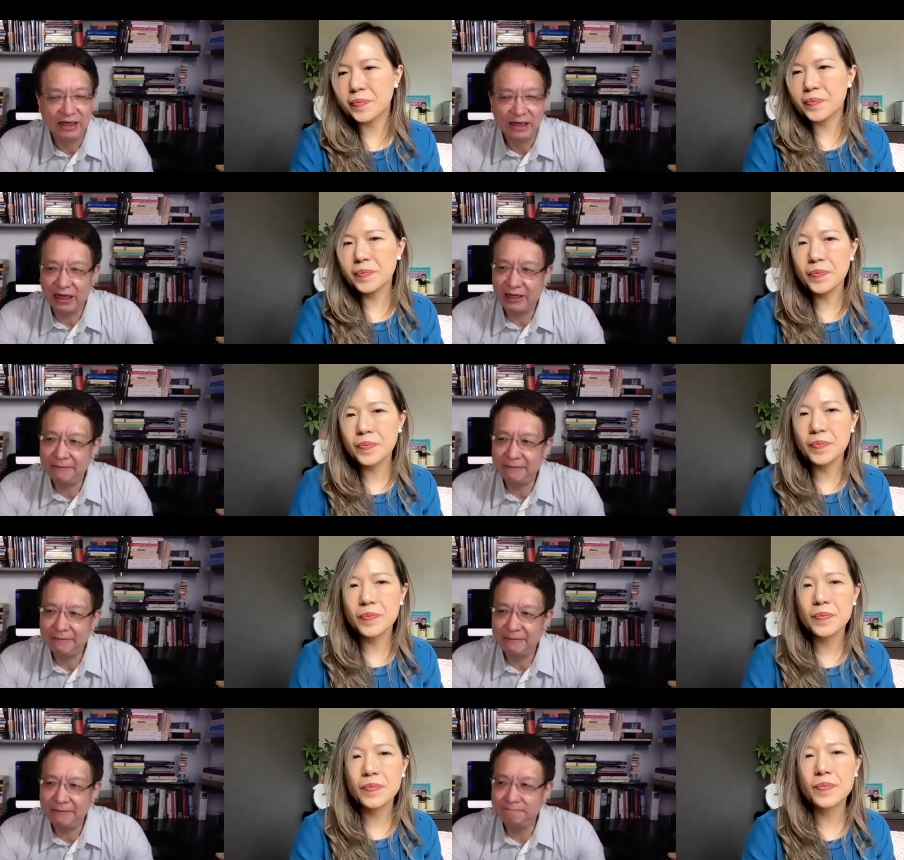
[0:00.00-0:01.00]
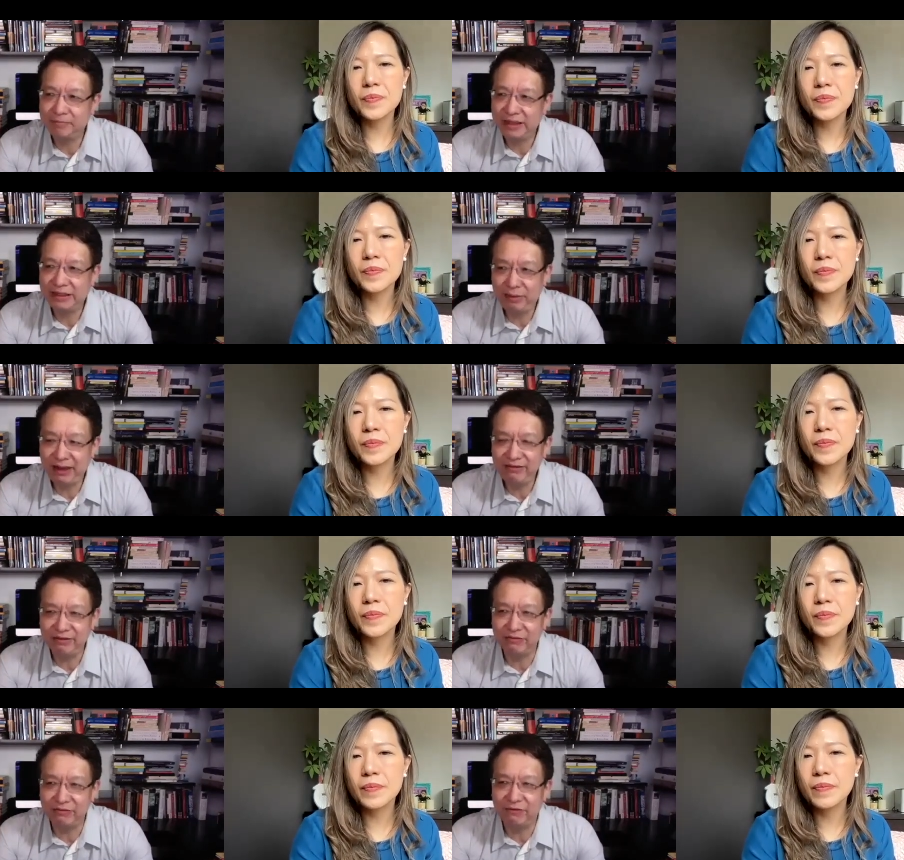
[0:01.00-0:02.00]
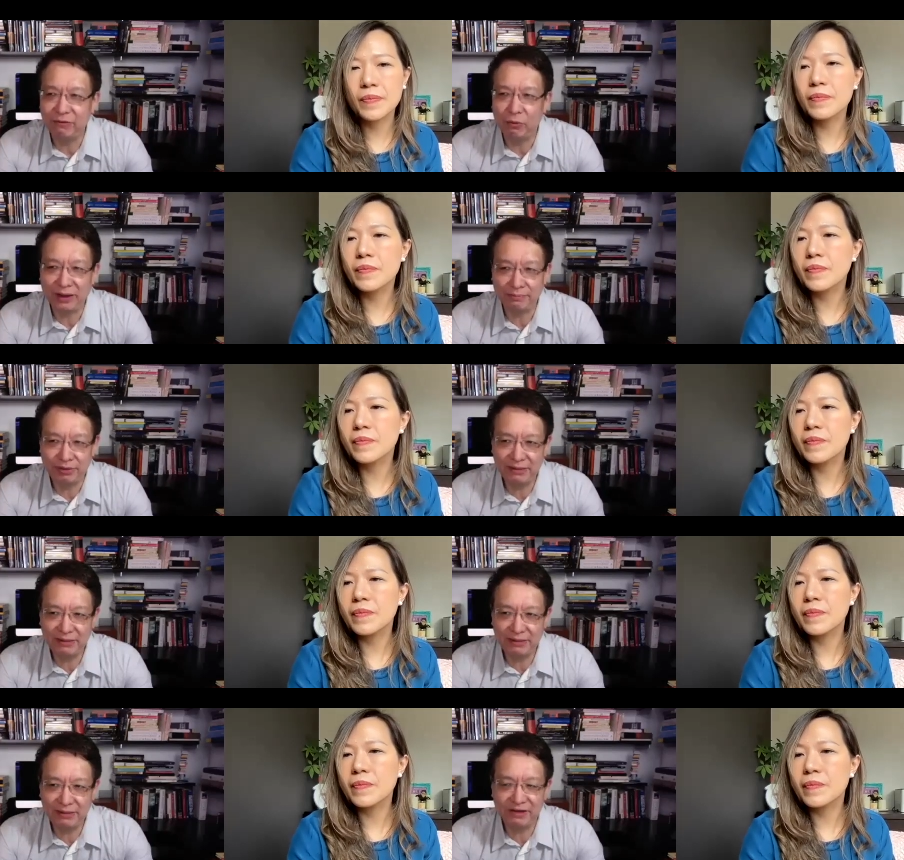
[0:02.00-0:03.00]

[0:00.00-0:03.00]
Speaker 1: Um, it depends on for what purpose.